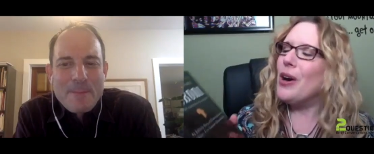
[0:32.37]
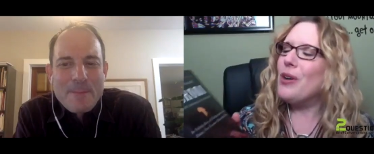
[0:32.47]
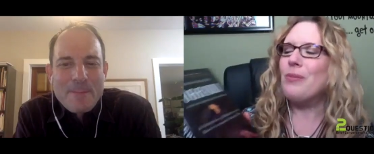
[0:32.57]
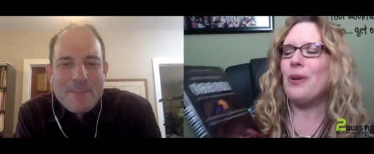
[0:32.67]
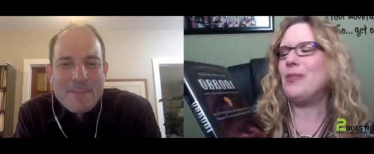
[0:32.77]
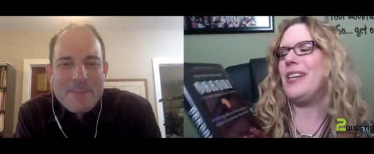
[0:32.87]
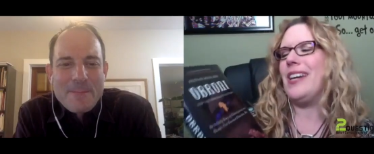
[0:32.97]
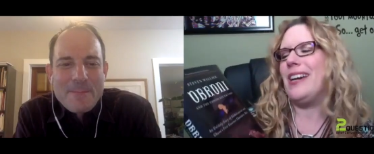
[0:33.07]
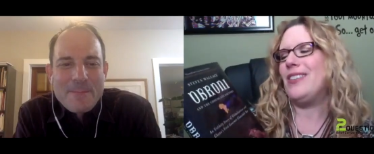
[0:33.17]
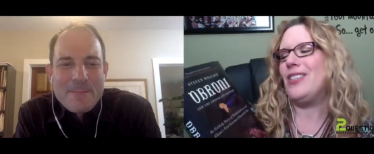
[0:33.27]
Speaker 1: Obroni
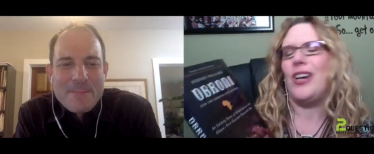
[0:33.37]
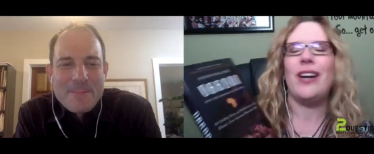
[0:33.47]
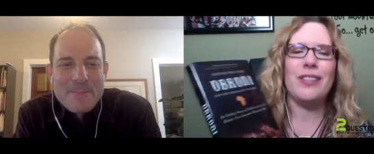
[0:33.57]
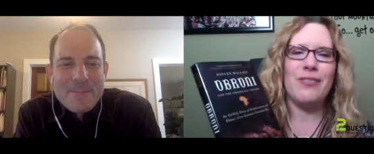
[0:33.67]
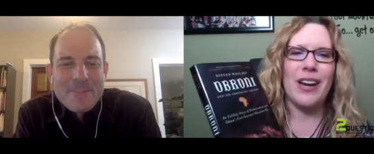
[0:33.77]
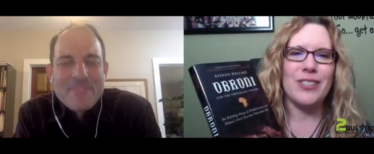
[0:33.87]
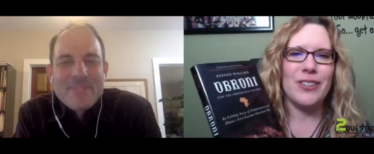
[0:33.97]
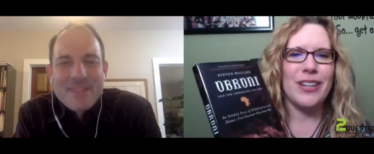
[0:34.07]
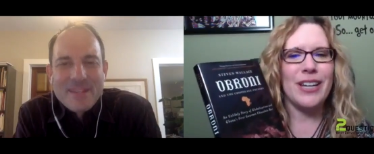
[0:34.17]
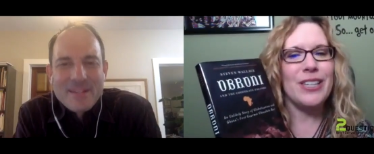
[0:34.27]
and the Chocolate
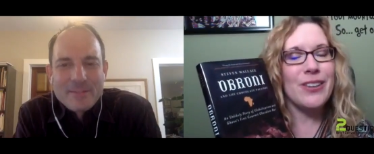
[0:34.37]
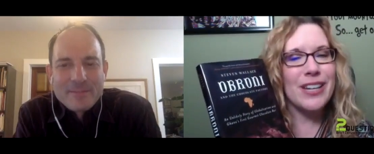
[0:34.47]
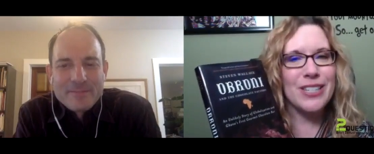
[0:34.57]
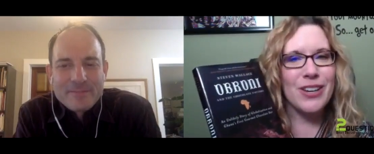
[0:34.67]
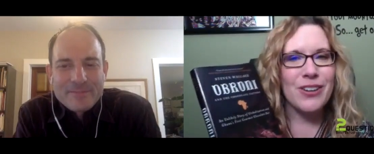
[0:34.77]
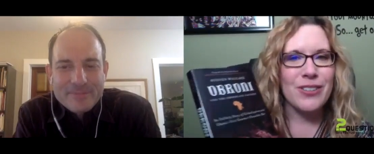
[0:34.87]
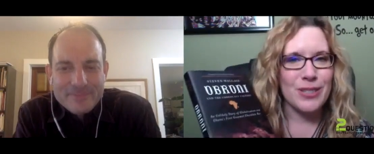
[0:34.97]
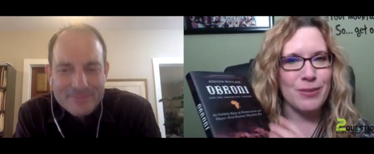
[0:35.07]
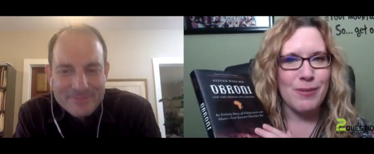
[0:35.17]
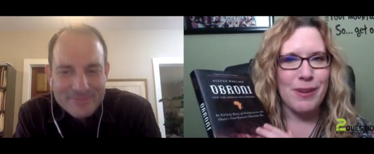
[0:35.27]
Factory. You guys know this
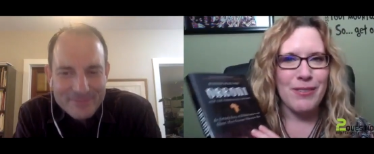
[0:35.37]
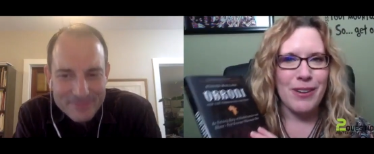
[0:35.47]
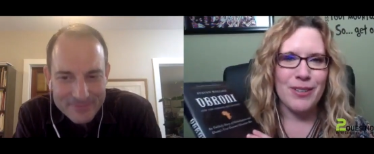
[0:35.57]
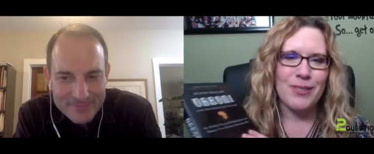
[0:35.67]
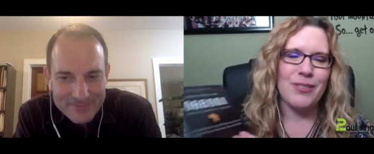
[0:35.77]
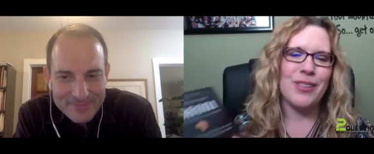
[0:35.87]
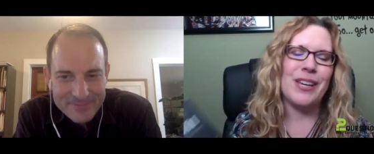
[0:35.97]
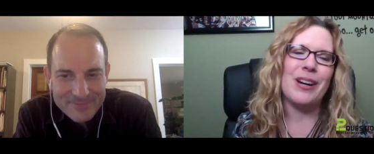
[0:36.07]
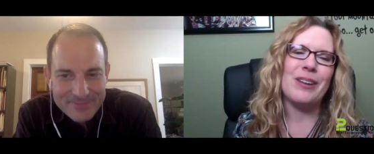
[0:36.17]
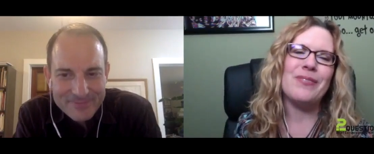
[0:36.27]
is one of my favorites for the
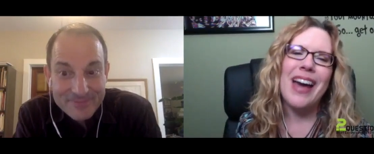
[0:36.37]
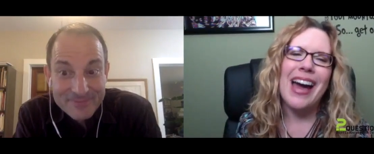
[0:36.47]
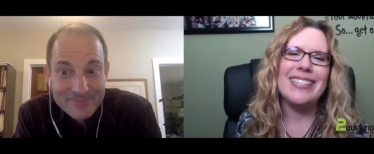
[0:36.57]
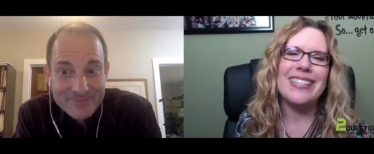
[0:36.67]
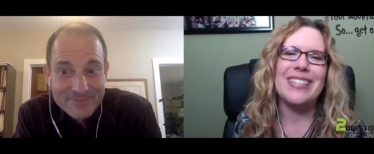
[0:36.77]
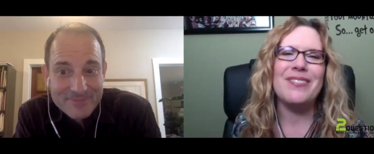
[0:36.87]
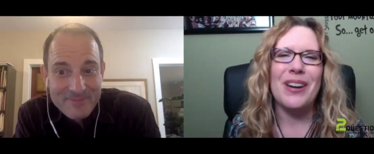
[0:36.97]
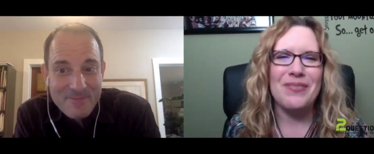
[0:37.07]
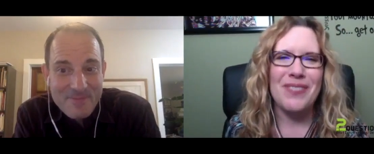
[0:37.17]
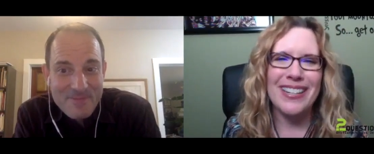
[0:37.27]
year. Hi, Steve.
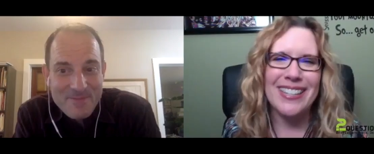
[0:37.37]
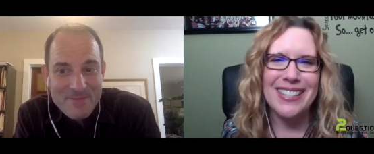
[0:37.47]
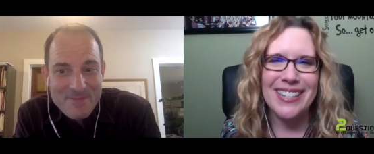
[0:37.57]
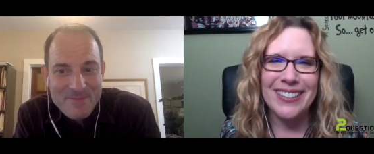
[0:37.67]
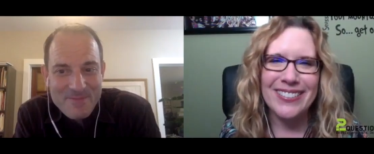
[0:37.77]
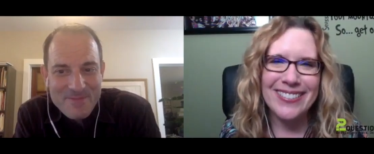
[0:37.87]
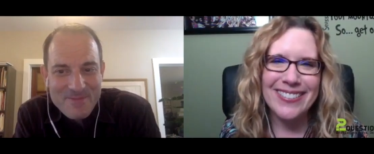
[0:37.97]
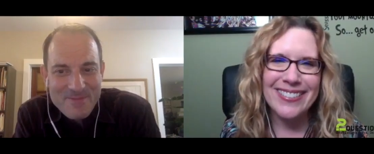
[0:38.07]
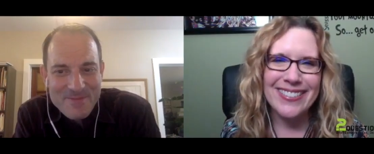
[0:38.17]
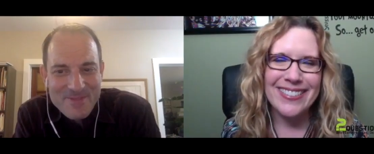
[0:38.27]
Welcome back to the show.
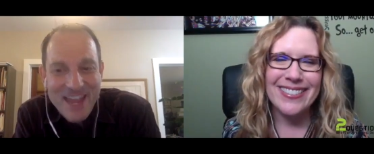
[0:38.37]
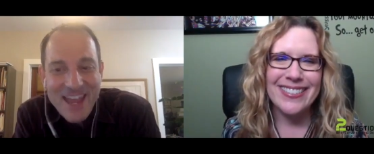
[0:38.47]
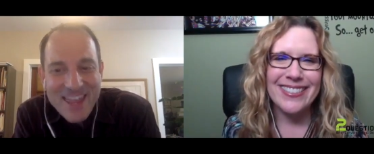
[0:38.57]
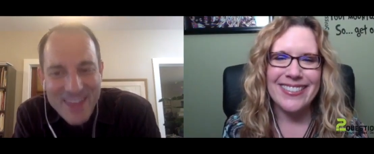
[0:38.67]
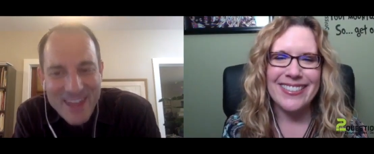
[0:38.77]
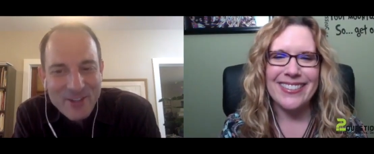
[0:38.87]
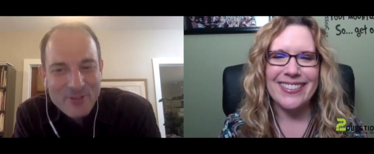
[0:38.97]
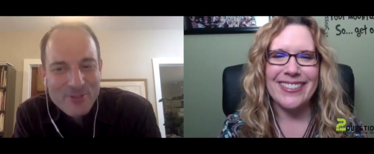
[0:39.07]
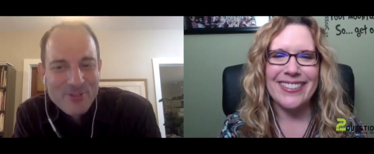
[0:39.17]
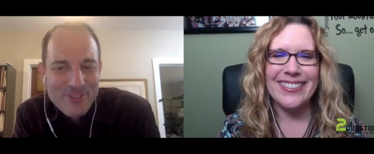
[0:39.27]
Speaker 2: Hey, thank you,
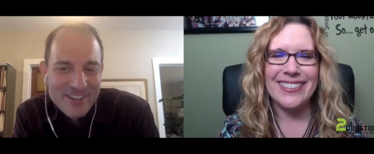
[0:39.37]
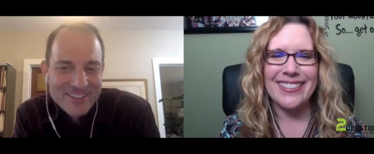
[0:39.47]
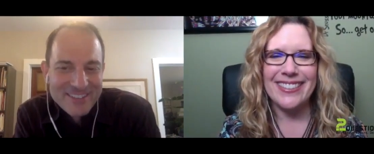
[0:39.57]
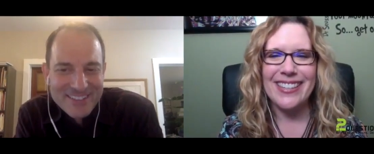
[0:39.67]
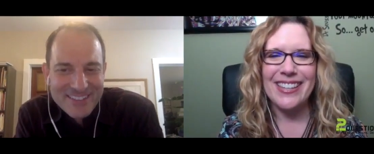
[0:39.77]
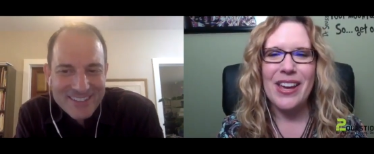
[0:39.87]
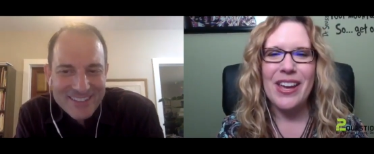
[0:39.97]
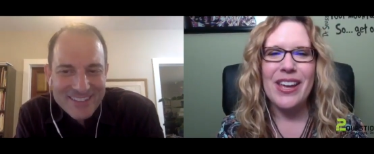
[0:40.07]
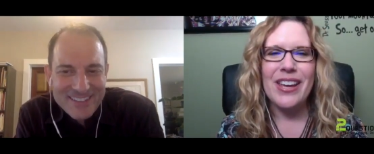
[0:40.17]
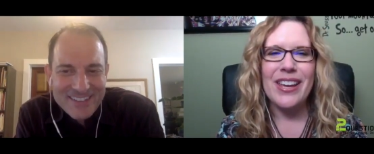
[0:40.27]
Susan.
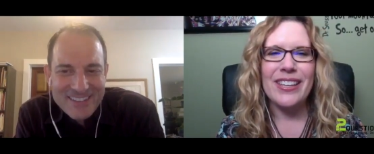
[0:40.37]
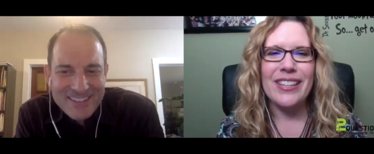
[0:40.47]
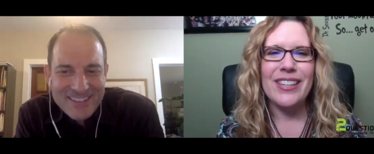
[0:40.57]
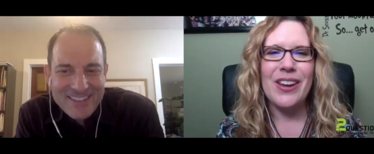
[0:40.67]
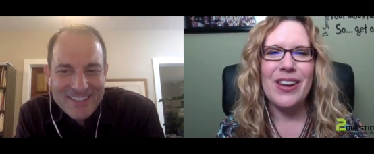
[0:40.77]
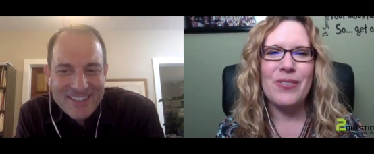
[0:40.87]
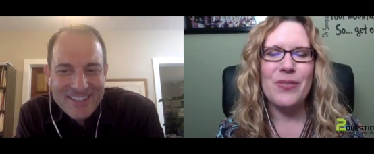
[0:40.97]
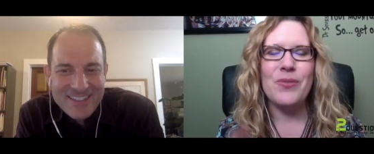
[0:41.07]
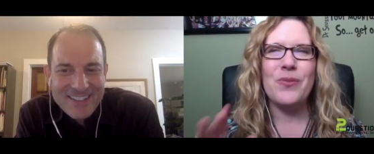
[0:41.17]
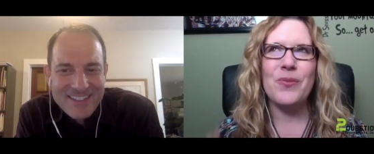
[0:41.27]
Speaker 1: You know,
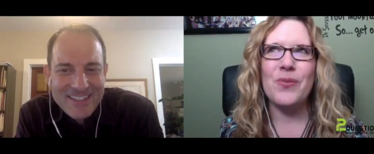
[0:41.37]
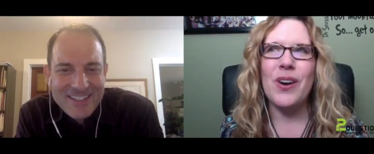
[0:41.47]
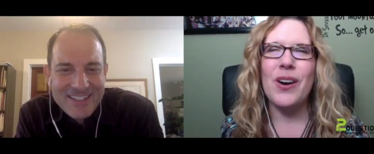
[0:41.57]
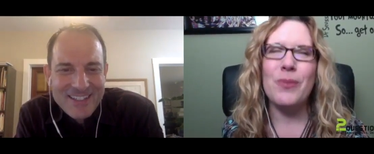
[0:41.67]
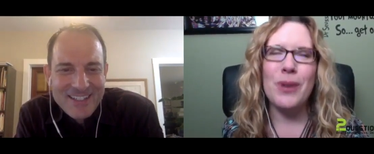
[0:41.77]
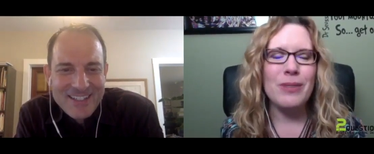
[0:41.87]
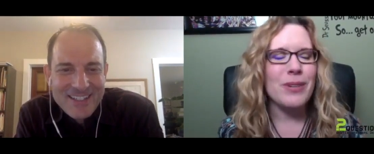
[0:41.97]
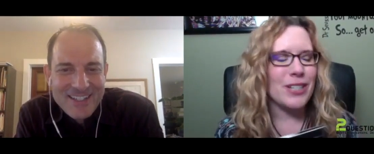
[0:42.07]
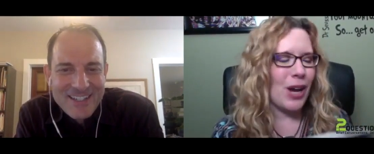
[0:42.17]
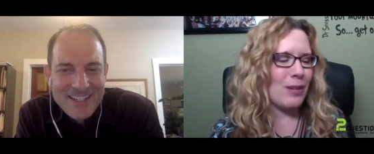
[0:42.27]
when
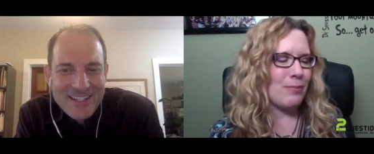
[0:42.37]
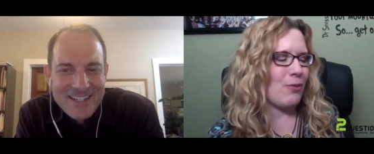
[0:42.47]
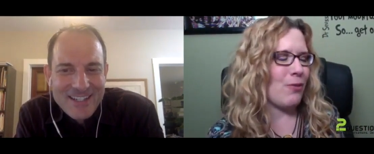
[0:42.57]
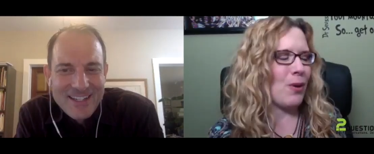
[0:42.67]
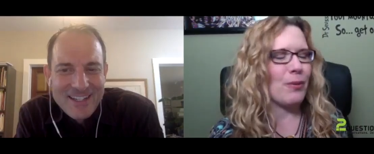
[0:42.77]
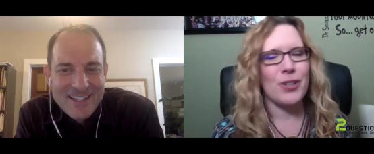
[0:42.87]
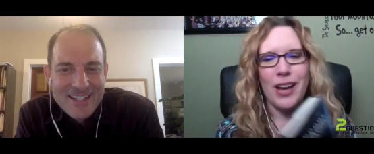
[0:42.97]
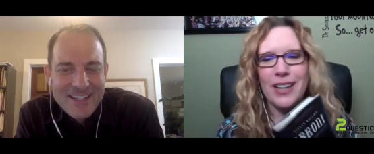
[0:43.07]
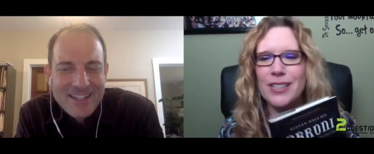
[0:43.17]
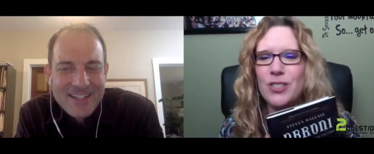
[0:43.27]
we talked before, we were
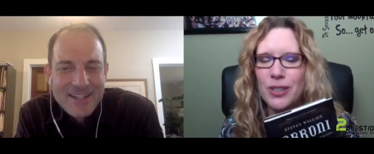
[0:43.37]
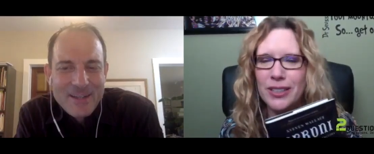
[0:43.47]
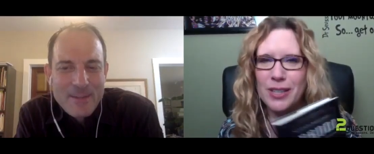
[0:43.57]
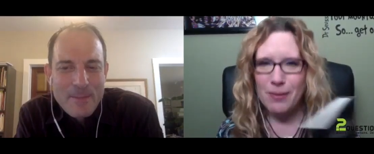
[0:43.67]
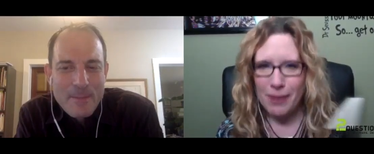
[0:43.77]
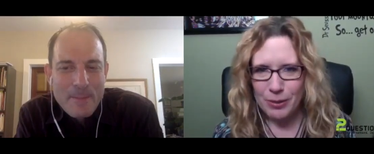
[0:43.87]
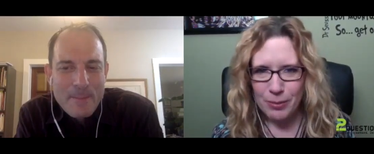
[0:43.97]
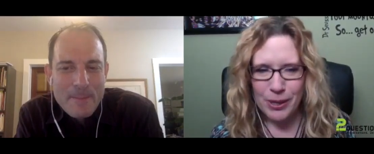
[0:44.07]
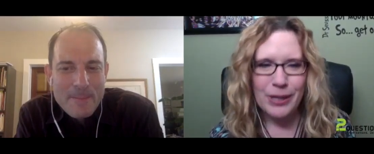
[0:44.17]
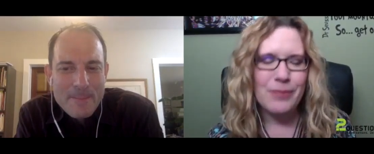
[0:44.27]
talking strictly about your book,